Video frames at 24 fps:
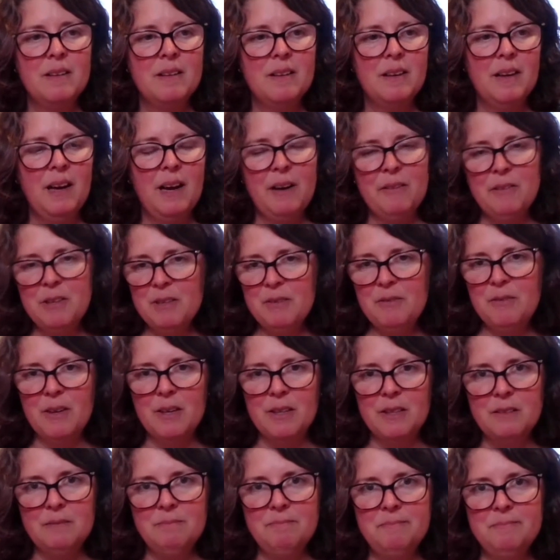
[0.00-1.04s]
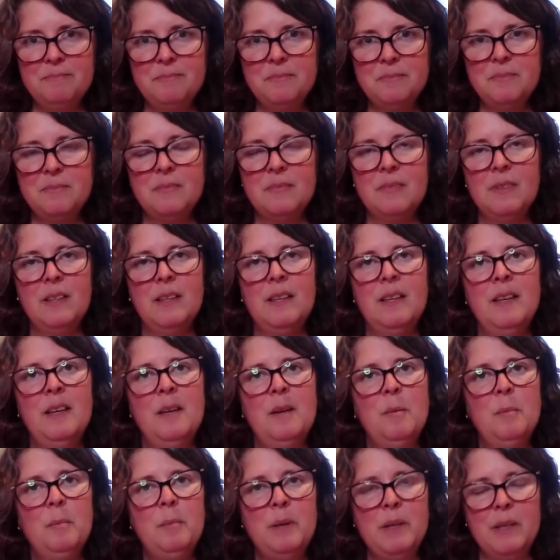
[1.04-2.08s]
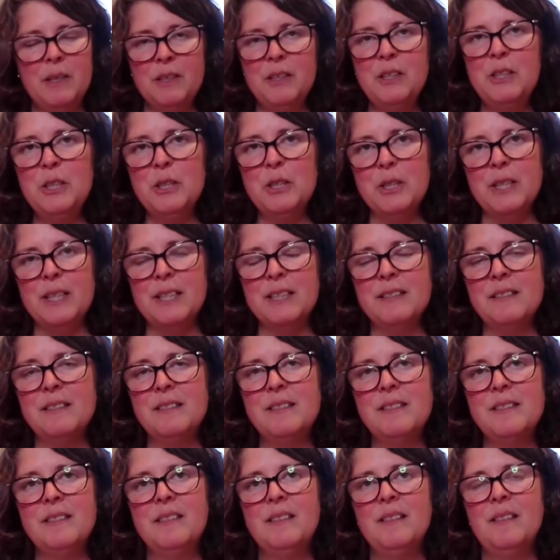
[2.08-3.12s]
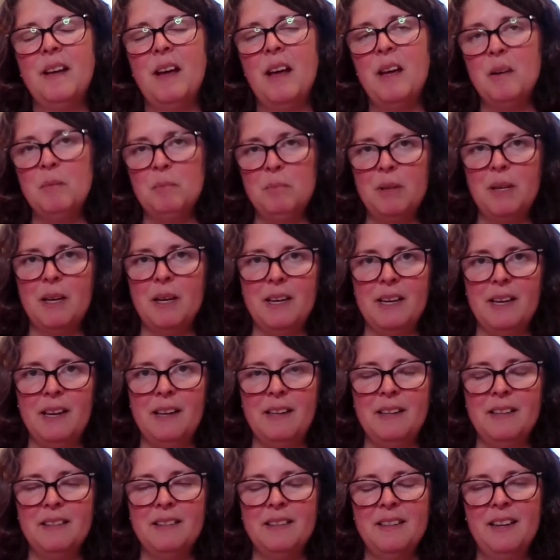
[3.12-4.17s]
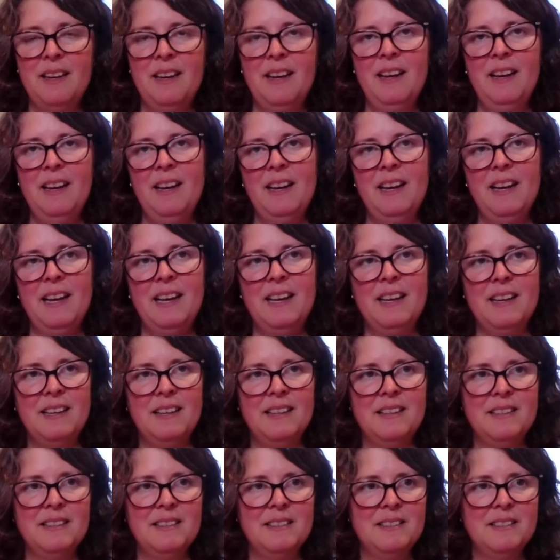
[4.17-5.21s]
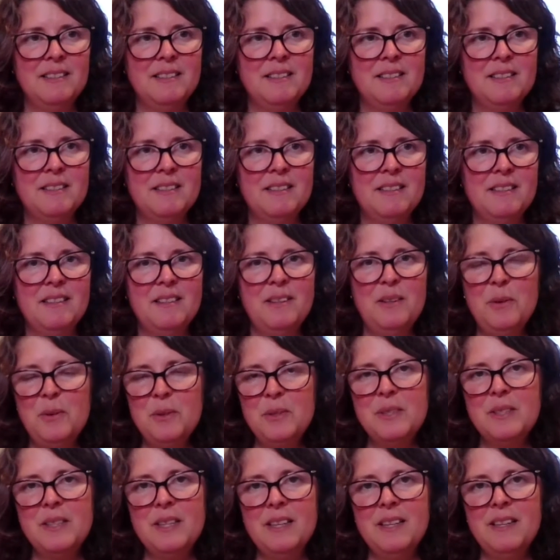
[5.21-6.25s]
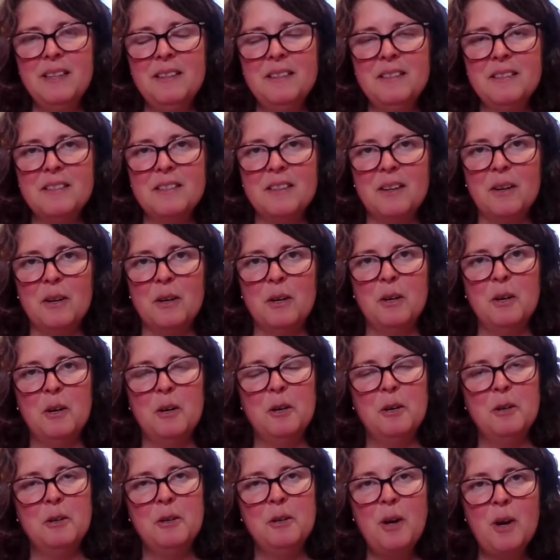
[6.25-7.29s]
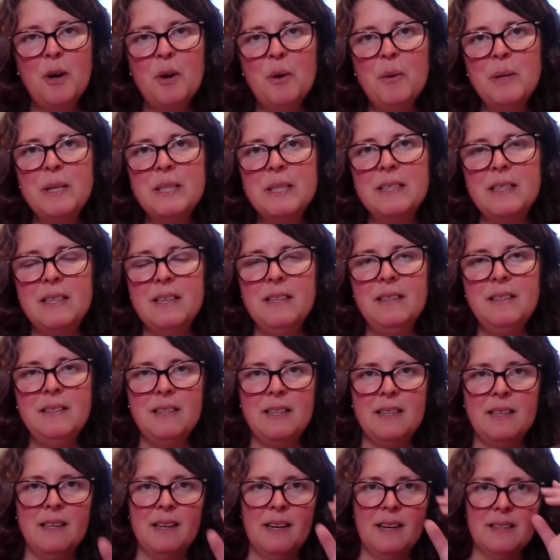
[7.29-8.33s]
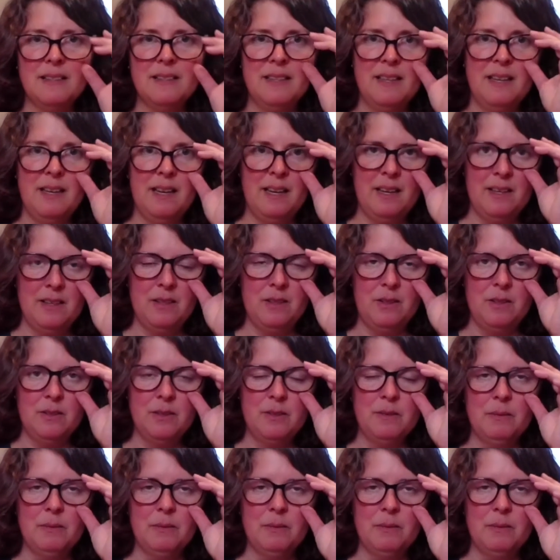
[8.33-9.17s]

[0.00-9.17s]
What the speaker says: having fun, being curious, and playing. And those things are not always easy as an adult,